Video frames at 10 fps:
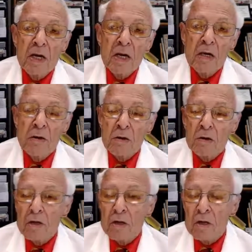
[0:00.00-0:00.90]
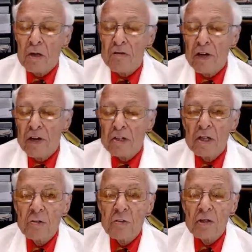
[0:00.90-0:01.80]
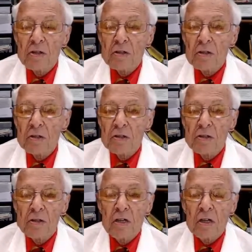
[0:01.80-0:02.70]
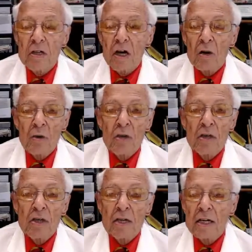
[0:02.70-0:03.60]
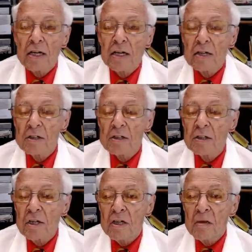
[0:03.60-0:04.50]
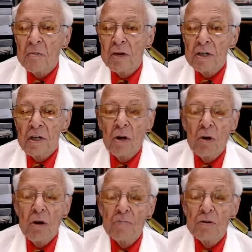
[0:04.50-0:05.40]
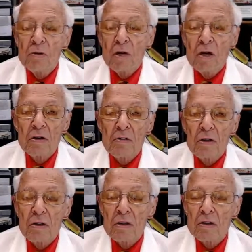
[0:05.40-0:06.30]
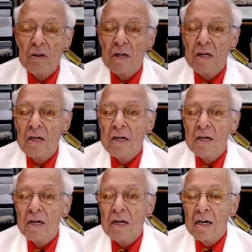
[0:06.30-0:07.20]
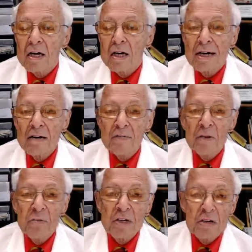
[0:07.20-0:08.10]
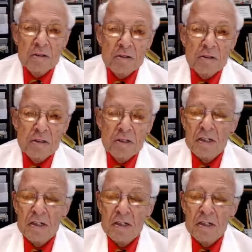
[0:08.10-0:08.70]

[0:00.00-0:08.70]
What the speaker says: your fasting blood sugars are all in the 80s, but you go up to 130 after meals.